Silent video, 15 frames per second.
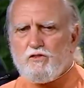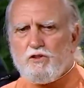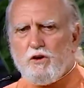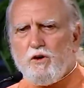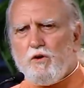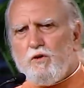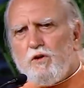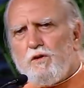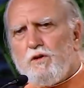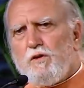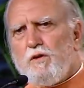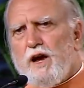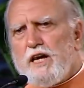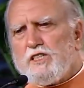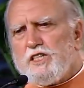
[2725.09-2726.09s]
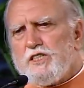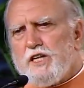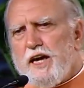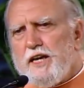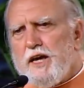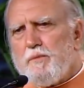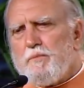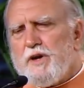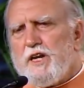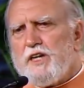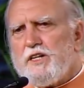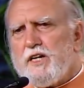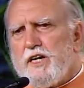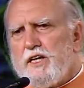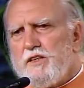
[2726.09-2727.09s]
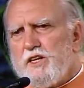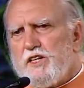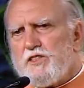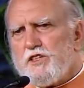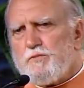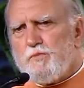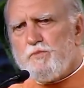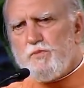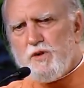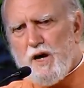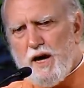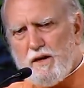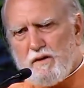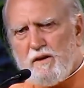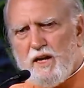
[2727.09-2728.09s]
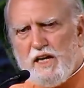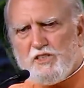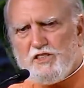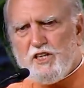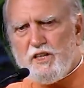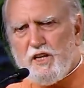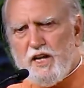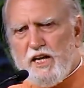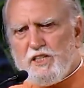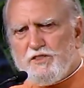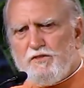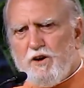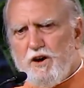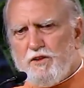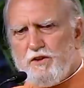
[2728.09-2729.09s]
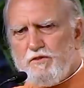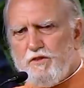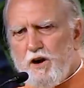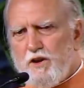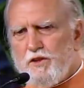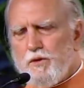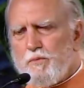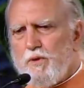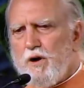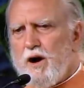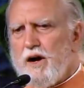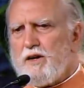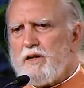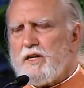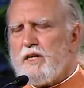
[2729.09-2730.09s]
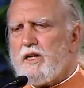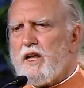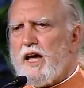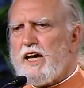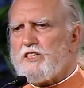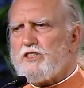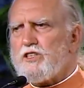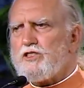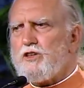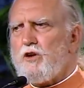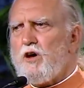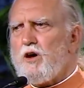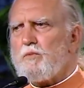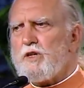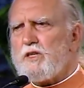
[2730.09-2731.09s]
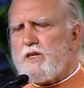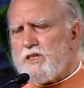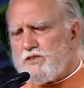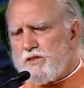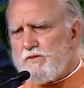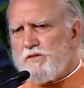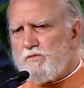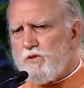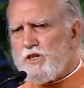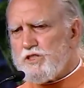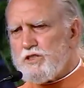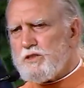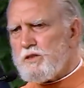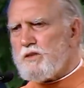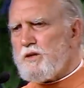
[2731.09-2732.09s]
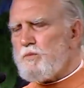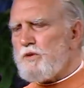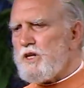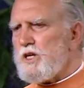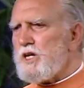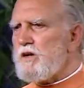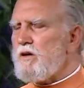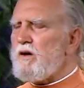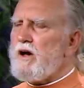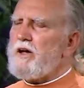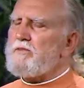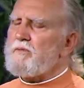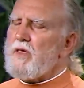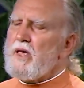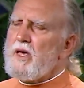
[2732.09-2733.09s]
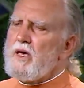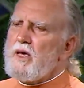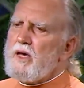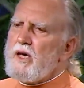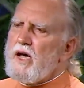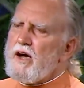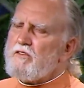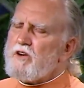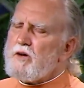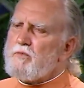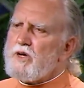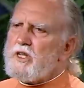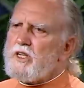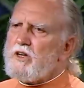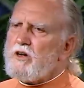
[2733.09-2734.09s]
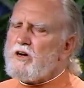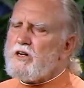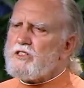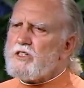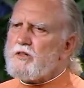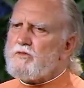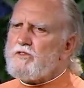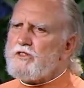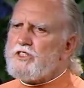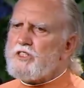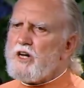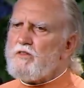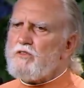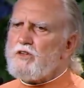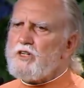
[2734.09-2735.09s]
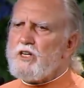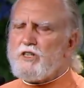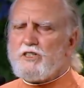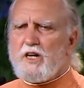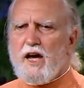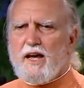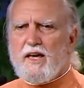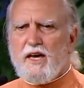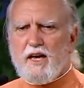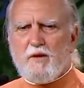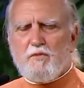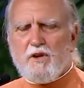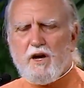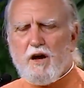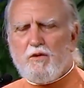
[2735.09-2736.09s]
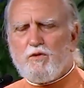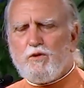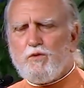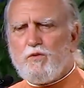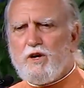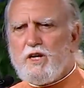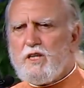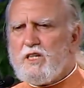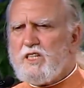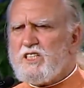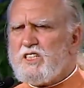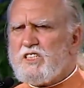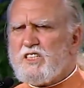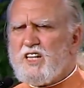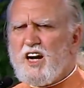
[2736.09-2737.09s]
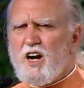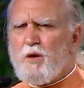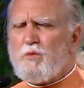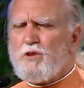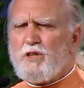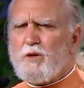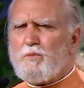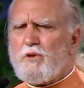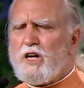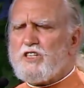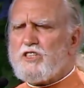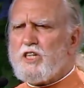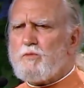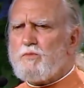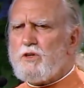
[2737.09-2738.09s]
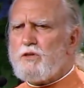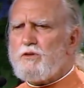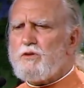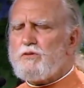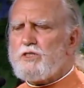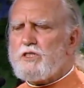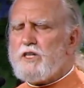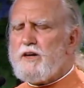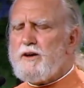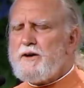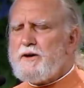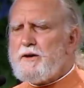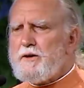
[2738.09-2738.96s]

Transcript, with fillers: So gradually, as I kept meditating, this got less and less, farther and farther apart, and didn't last as long, but this wasn't completely gone. After I'd been in the ashram for several years, I came down with one of these terrible depressing moods.